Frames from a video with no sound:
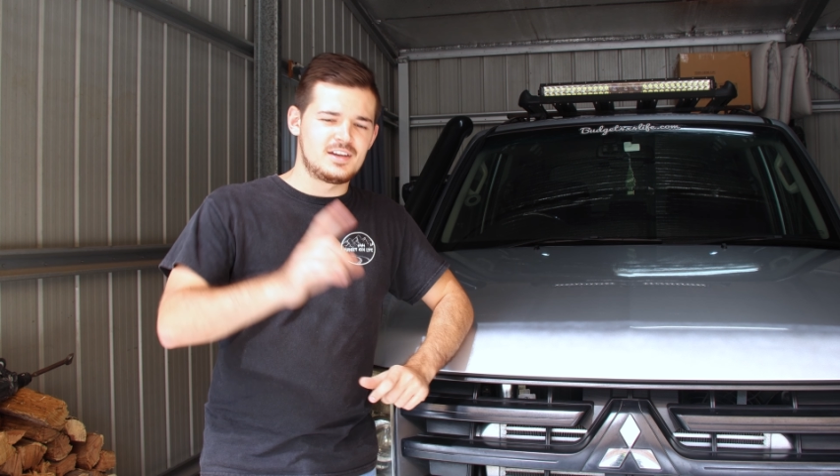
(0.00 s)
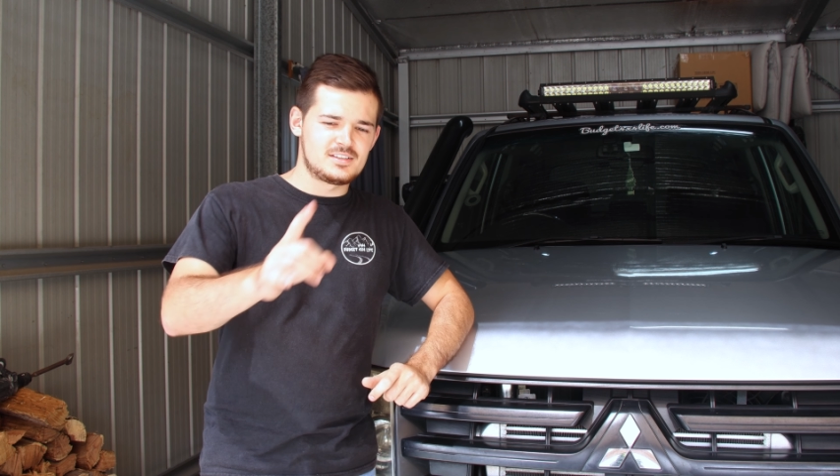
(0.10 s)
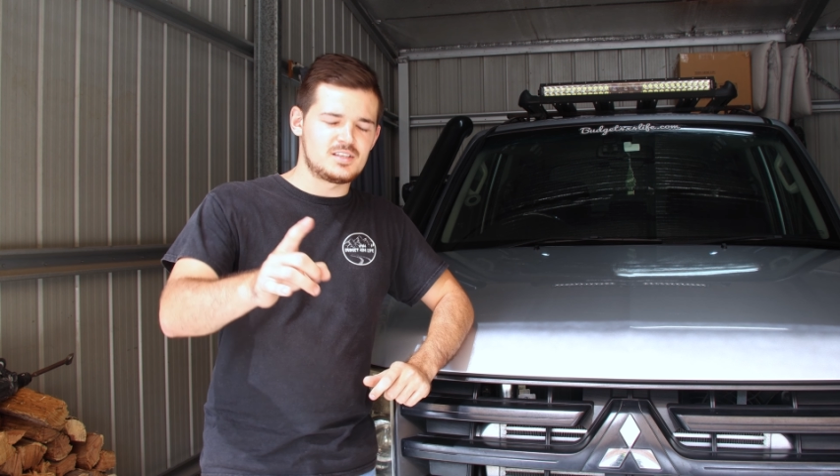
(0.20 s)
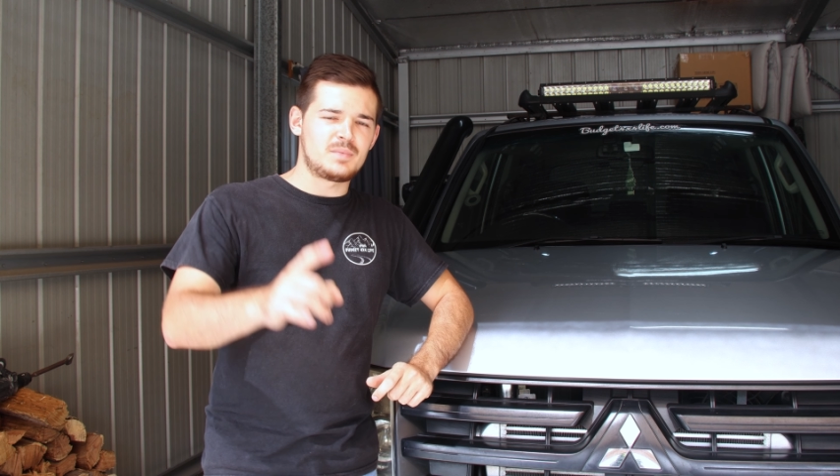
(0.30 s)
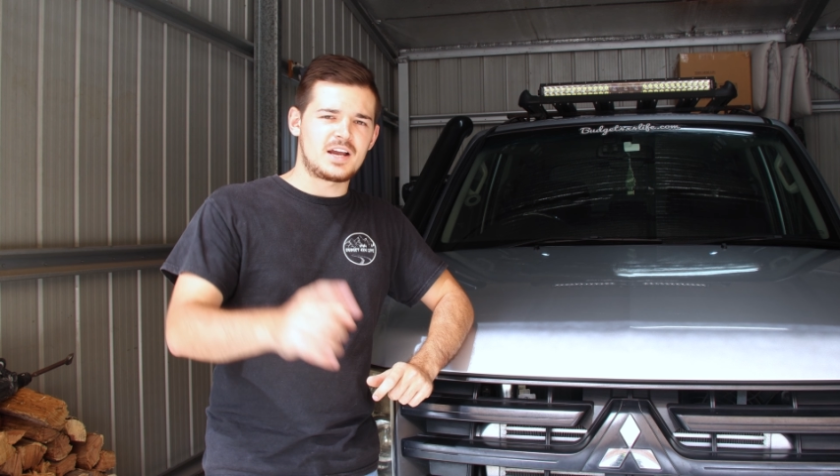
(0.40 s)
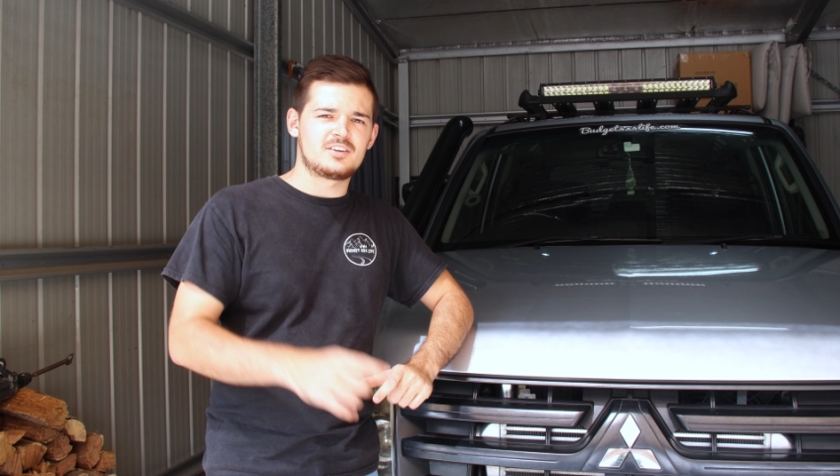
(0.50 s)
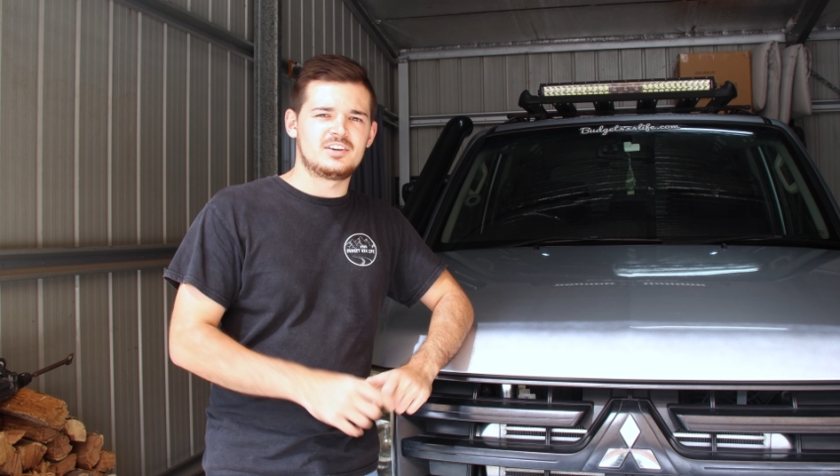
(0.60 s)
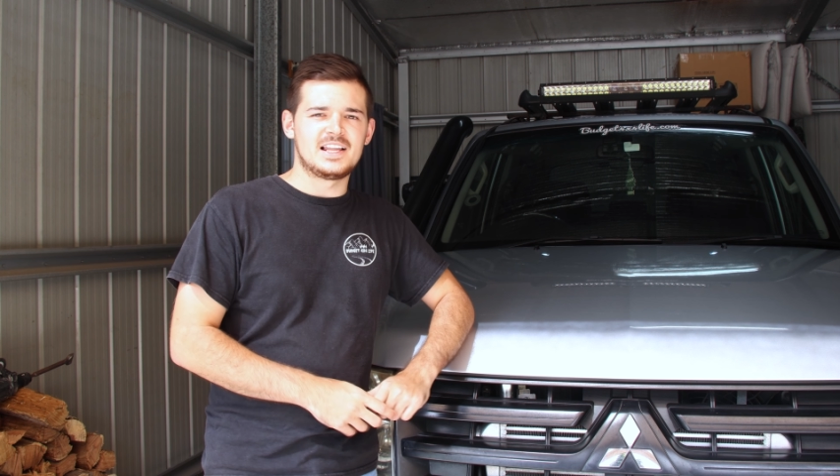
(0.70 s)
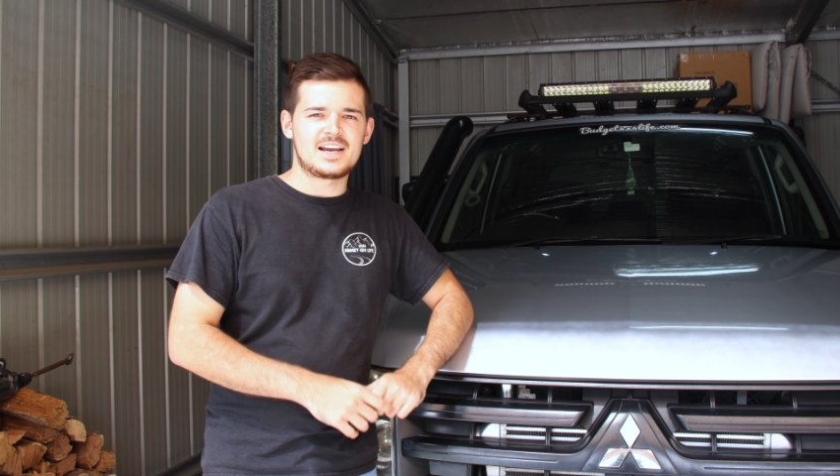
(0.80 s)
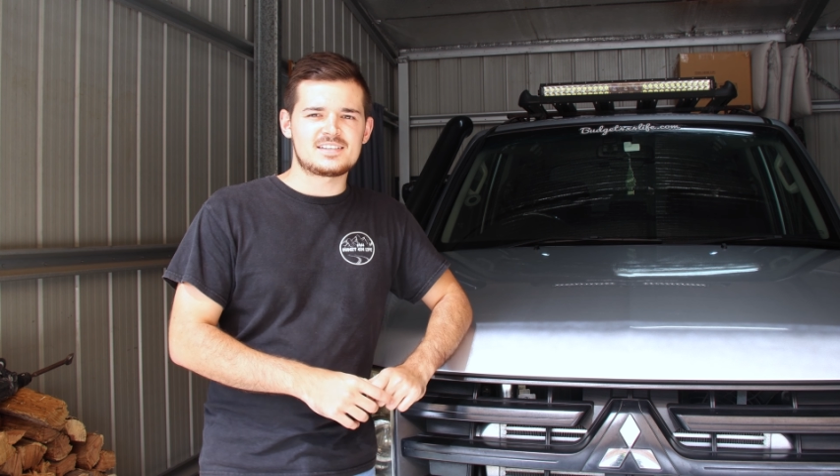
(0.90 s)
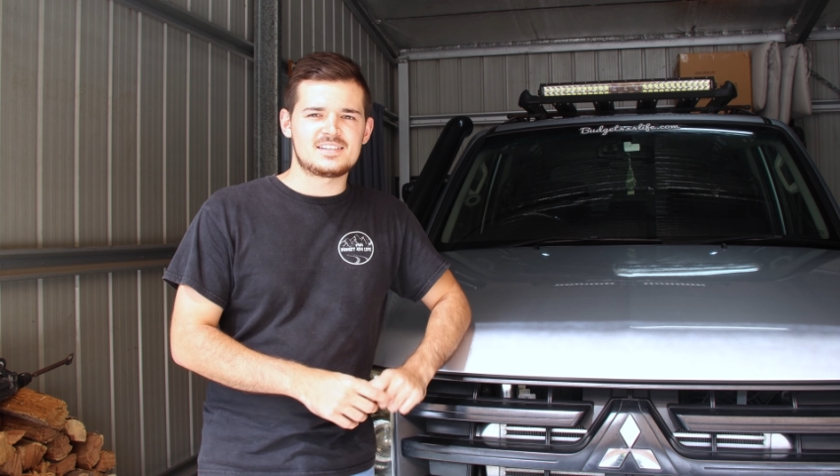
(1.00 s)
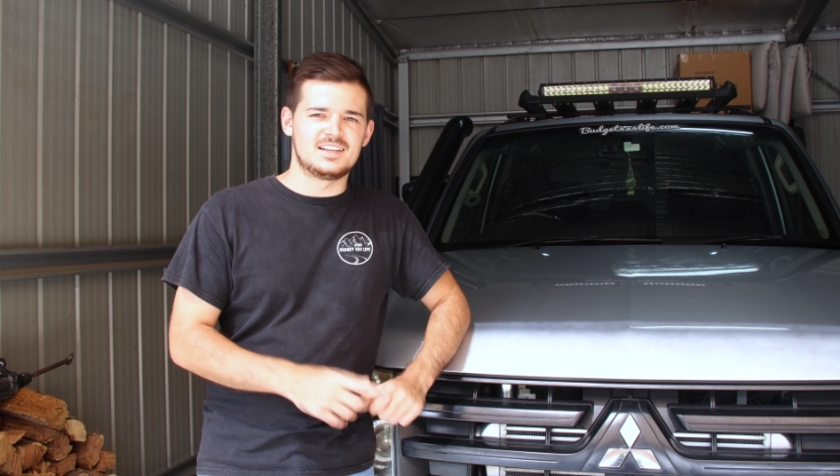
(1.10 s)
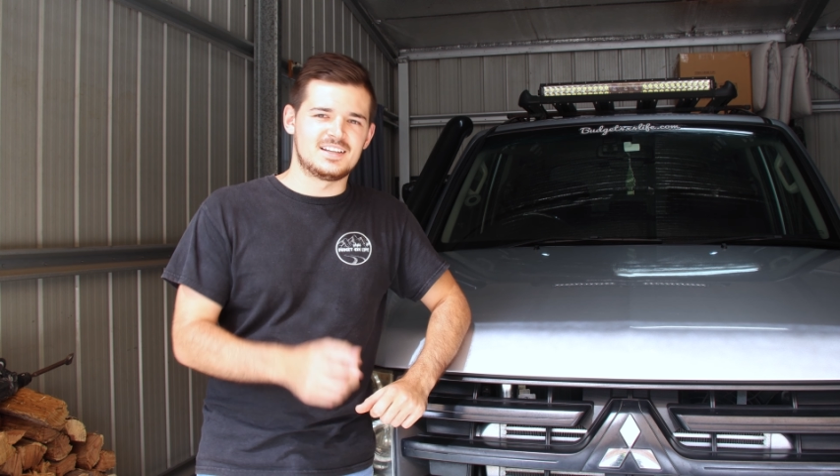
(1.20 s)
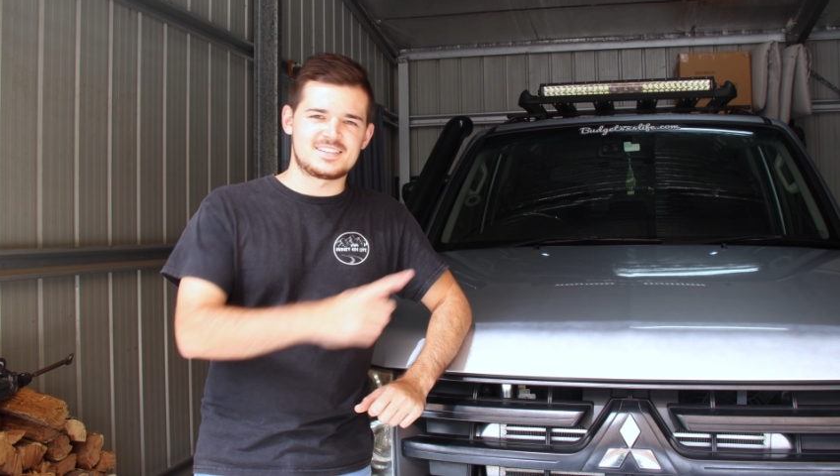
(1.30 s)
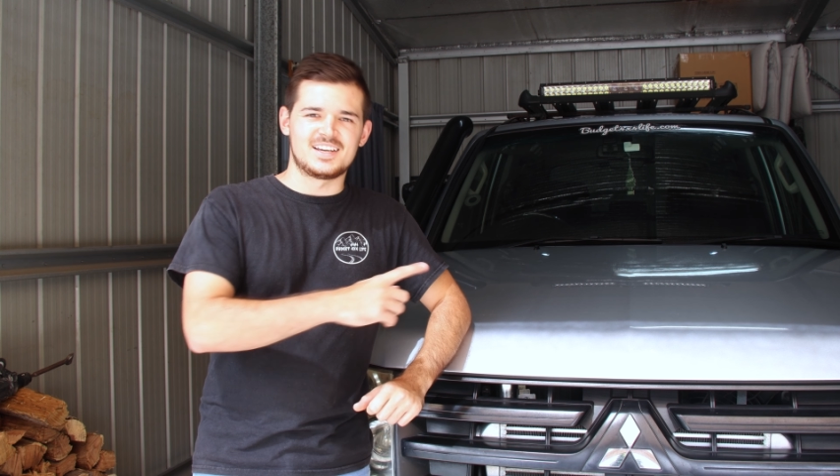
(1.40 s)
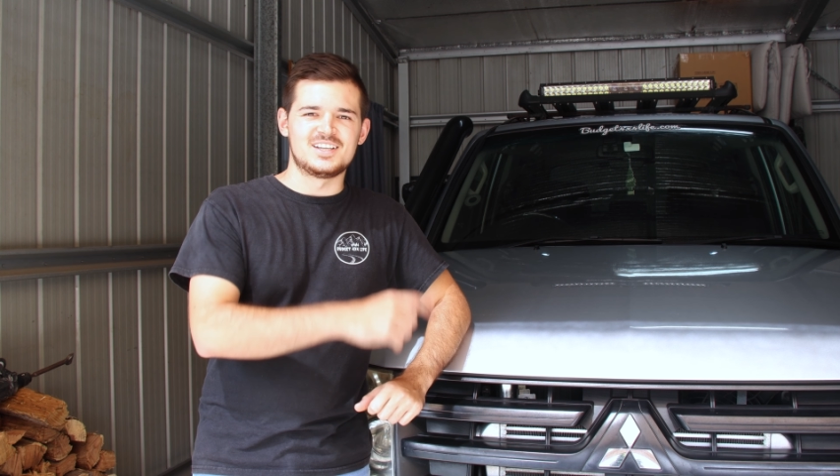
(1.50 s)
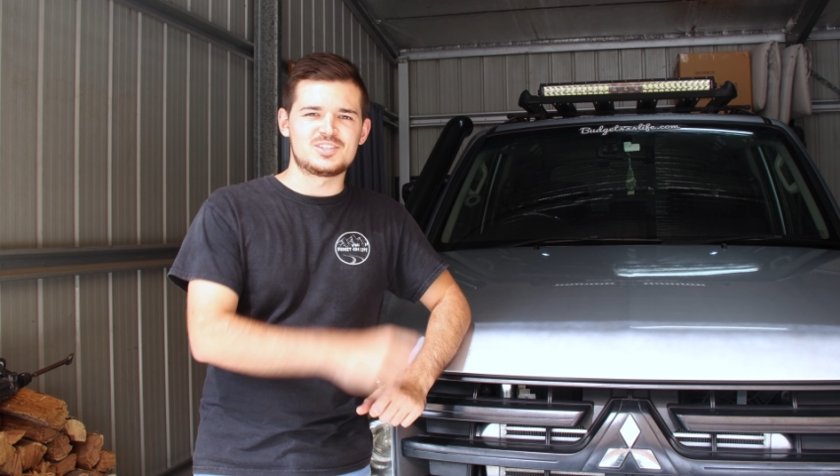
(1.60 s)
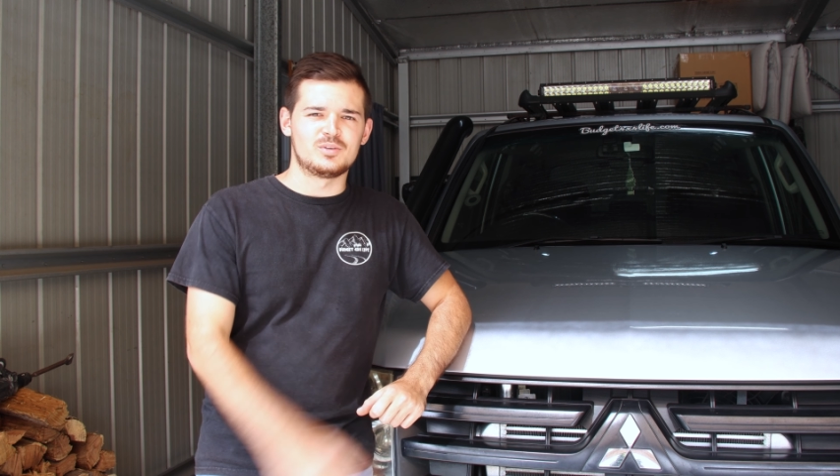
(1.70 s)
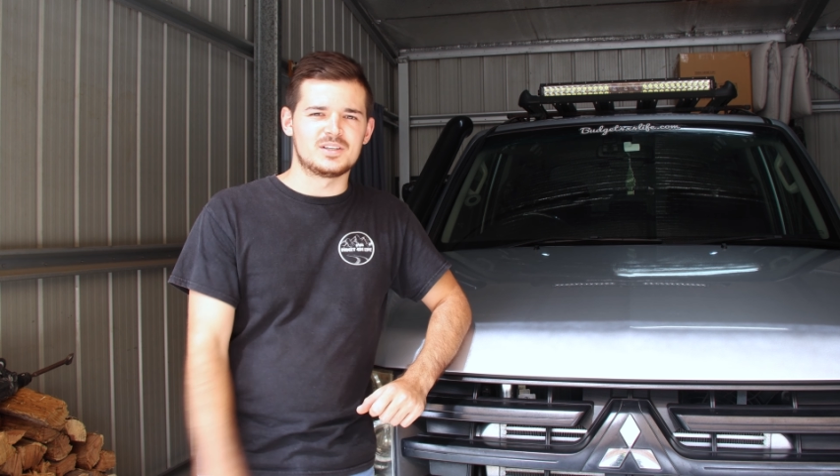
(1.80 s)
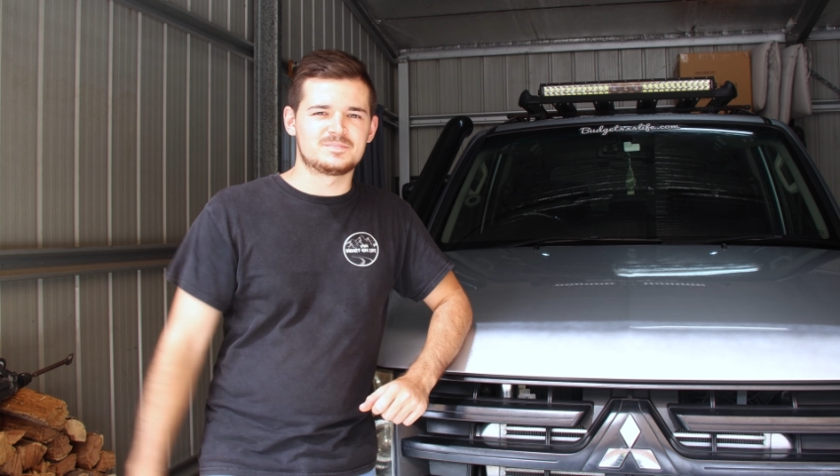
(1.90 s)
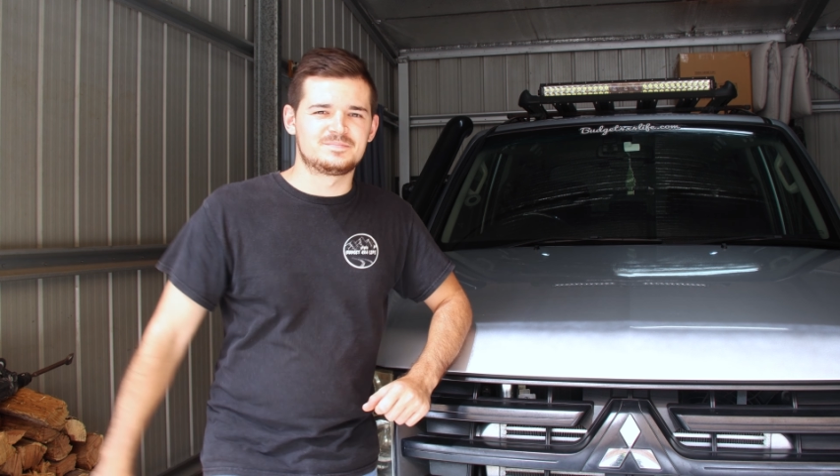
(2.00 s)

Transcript: sit back and relax and let's get into it.